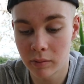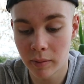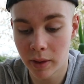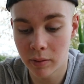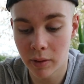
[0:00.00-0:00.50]

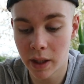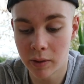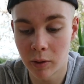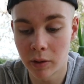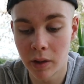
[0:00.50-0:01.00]
what well, about this one,
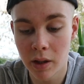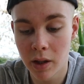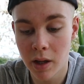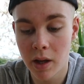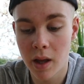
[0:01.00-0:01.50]
this one,
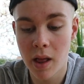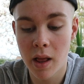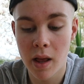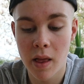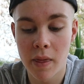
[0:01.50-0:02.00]

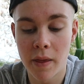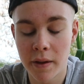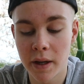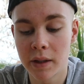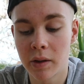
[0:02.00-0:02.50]
the
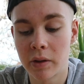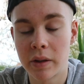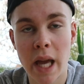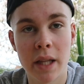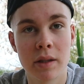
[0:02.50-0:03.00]
thing
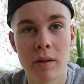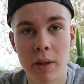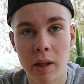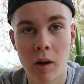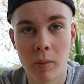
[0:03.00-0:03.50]
that tends to
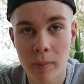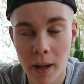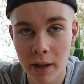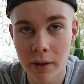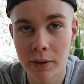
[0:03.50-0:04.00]
be the common
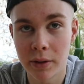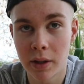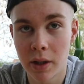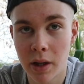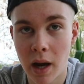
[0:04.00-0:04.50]
pattern
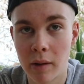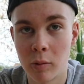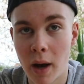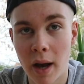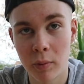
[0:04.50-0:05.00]

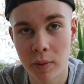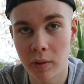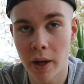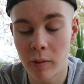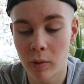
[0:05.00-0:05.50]
and will help
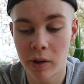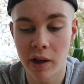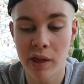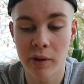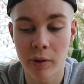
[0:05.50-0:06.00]
you get a
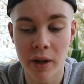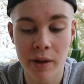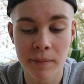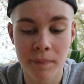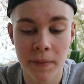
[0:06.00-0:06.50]

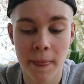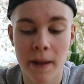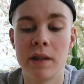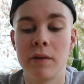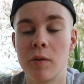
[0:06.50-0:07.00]
193
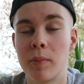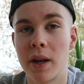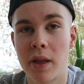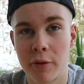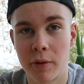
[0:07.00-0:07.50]
is if you
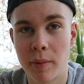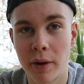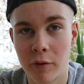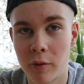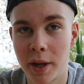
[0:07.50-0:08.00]
play a three
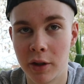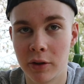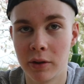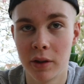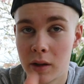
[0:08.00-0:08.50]
back
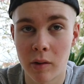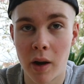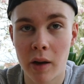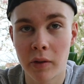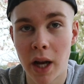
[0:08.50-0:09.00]
formation. So
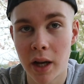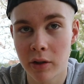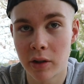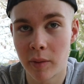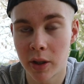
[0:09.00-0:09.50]
I haven't
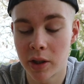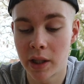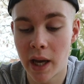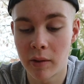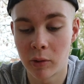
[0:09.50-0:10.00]
actually managed to
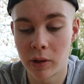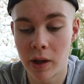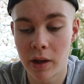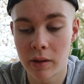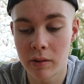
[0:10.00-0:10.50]
get one
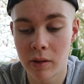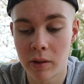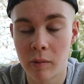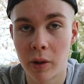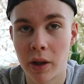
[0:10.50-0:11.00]
yet,
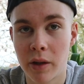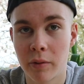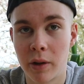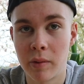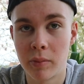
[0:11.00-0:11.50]
uh, one nine
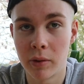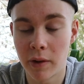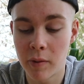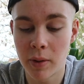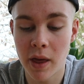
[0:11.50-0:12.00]
three. But
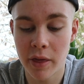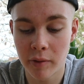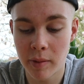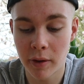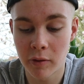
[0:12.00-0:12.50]
if you play a
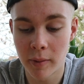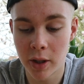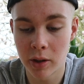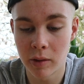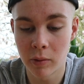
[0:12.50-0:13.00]
three back
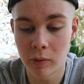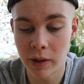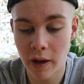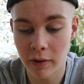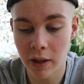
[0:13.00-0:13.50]
formation, it will
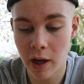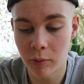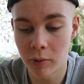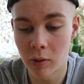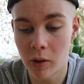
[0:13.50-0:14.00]
definitely
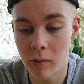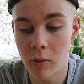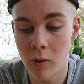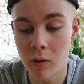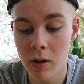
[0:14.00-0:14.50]
help you a lot
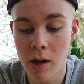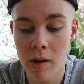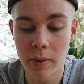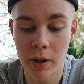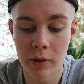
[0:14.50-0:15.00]
more
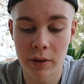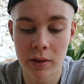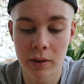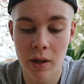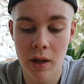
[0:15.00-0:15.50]

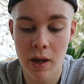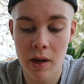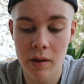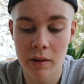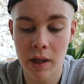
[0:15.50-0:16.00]
because
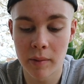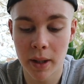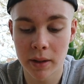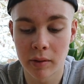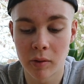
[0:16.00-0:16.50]
centre
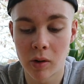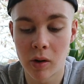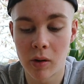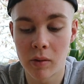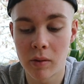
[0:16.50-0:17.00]
backs are a
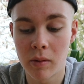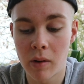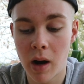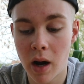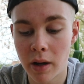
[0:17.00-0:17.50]
lot
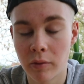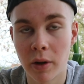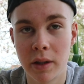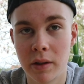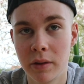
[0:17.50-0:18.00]
higher
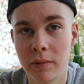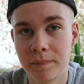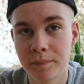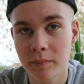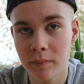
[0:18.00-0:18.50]
rated,
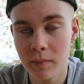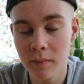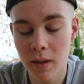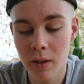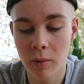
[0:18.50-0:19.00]

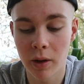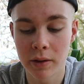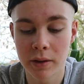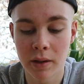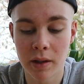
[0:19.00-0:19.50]

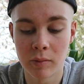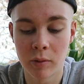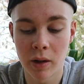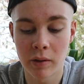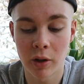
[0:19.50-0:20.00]
whereas there's
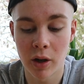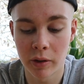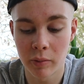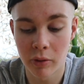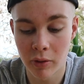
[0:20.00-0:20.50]
more like
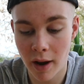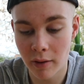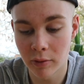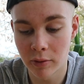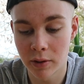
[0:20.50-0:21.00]
Ricardo
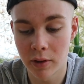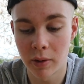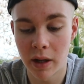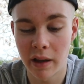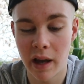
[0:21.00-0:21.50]
Pereira's
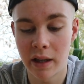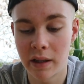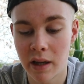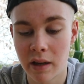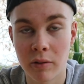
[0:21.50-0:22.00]
who are like
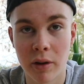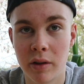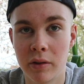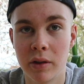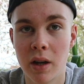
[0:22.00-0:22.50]
eighty eight
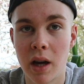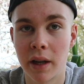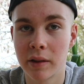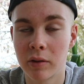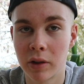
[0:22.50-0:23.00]
rated,
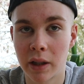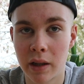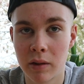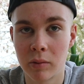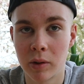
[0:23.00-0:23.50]
and that's not going to
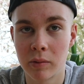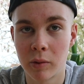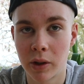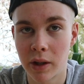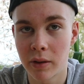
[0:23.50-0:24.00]
get you to one
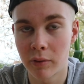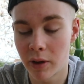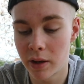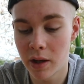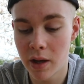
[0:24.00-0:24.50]
one nine
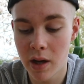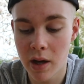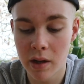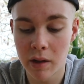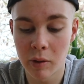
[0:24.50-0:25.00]
three.
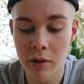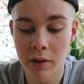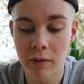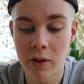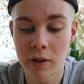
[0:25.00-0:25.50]

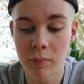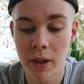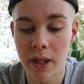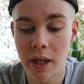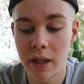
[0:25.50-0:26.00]
Whereas if you just
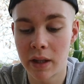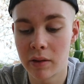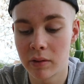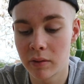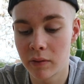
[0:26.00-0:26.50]
played a,